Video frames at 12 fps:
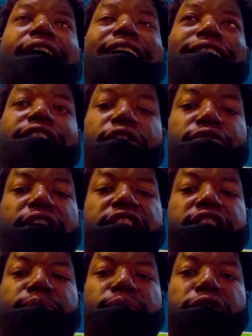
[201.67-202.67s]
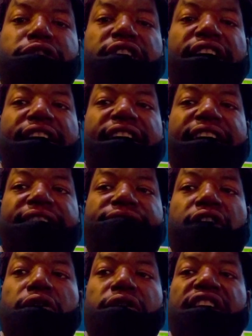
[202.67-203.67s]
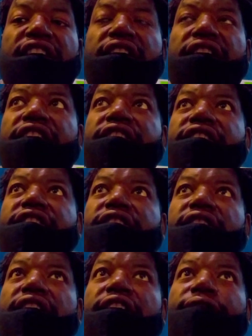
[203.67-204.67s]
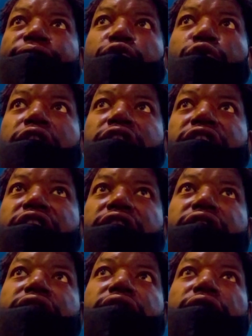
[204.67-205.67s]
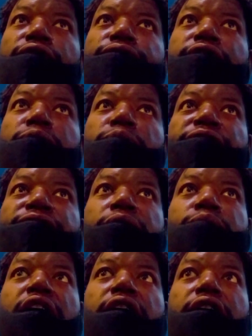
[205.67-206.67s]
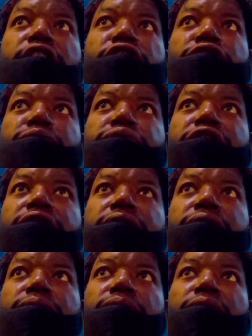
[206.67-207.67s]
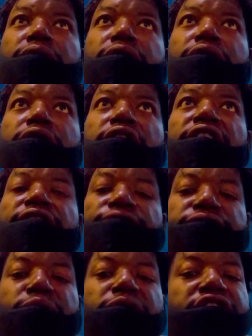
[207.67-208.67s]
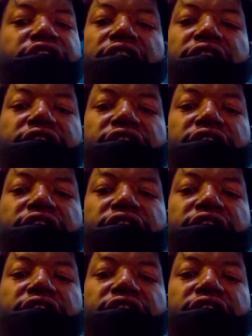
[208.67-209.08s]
I know that the Most High have all the healings and the forces, you feel me, from our herbs and from the sun.